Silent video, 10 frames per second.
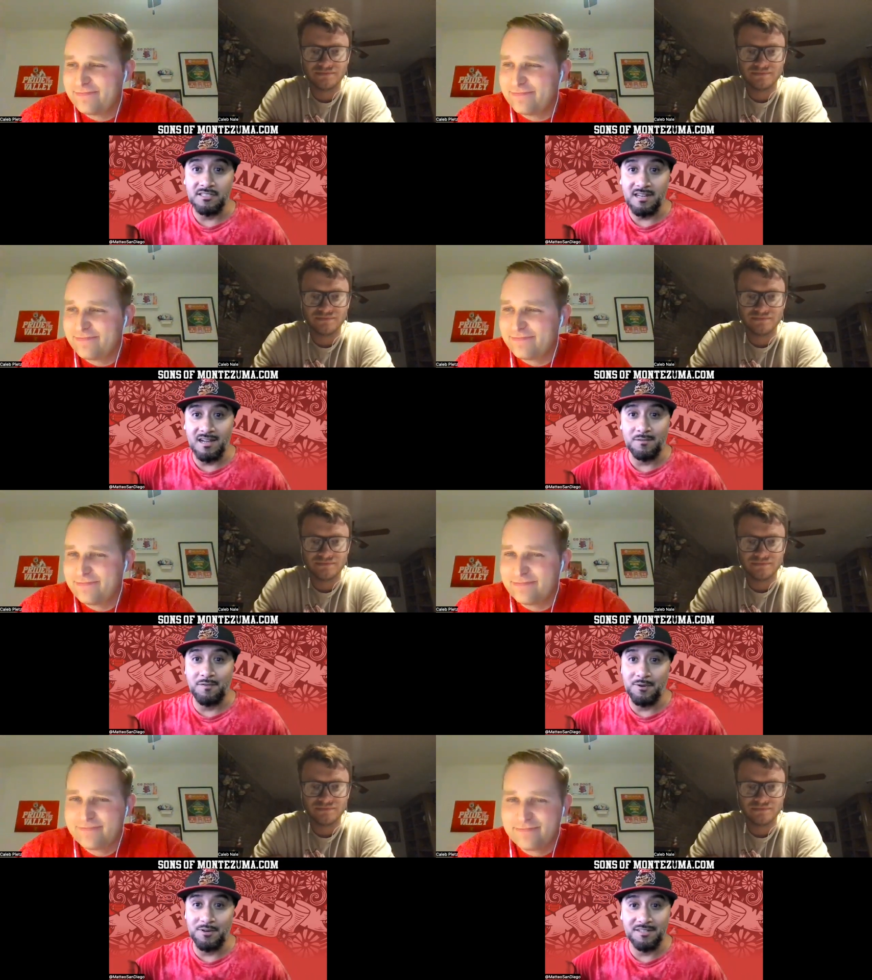
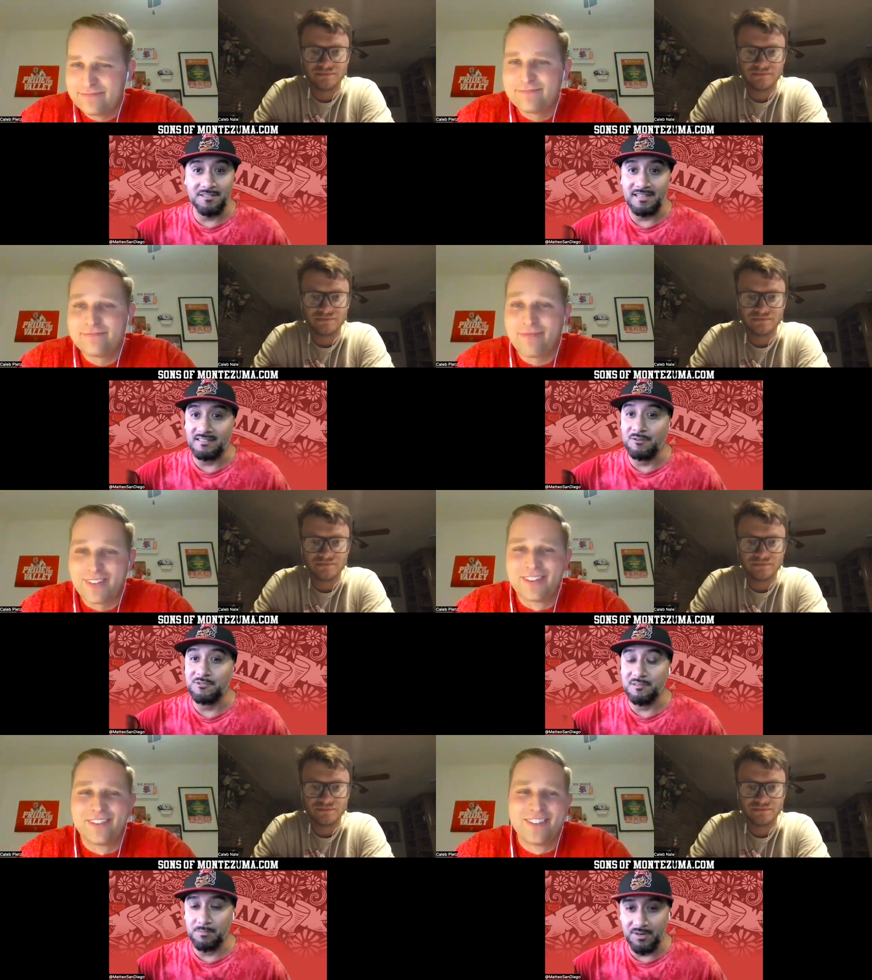Speaker 1: California. Like that was
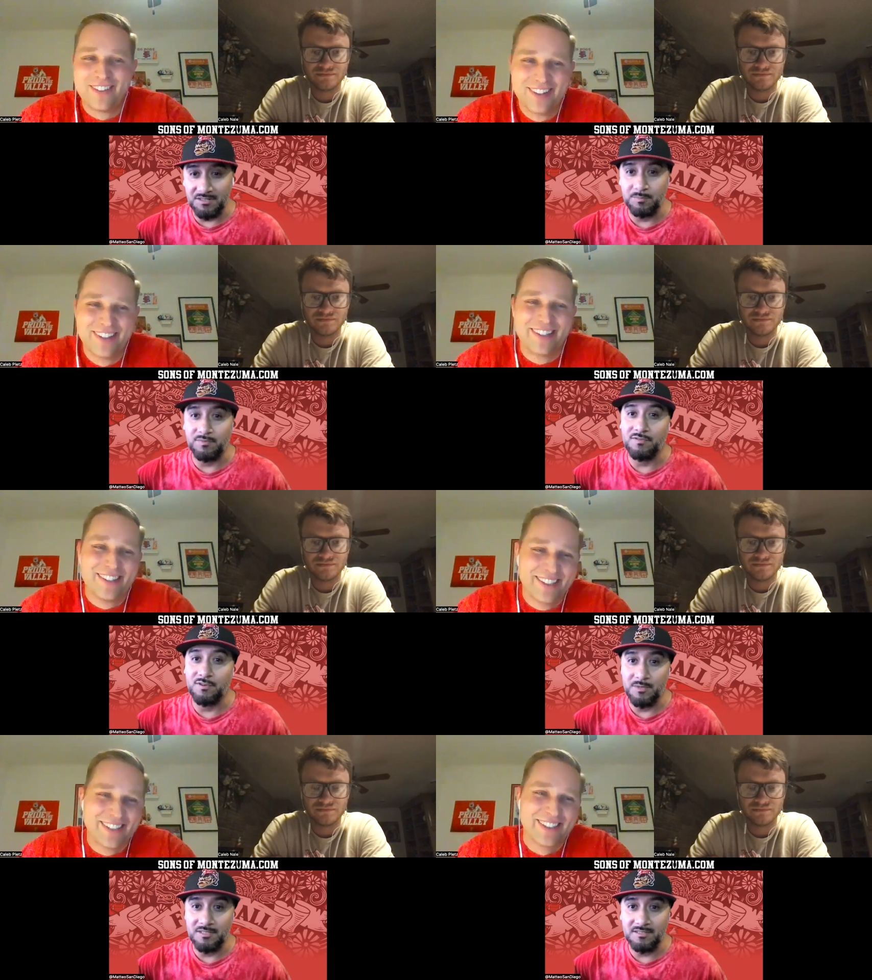an impressive
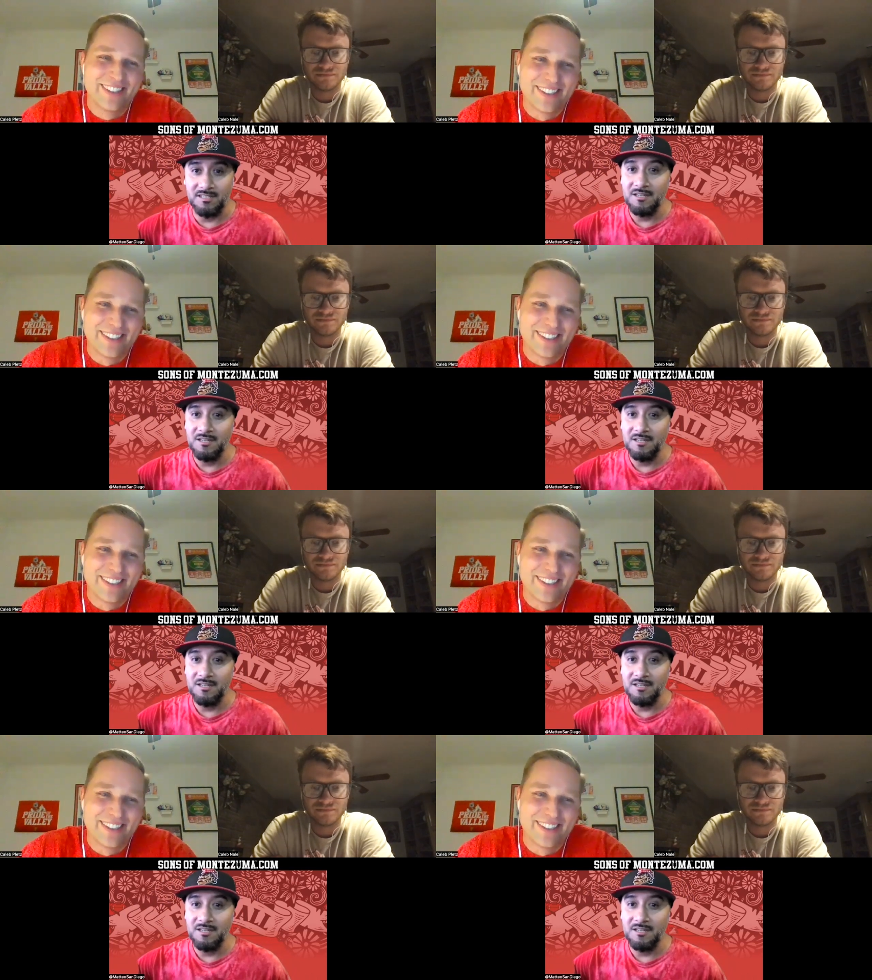performance.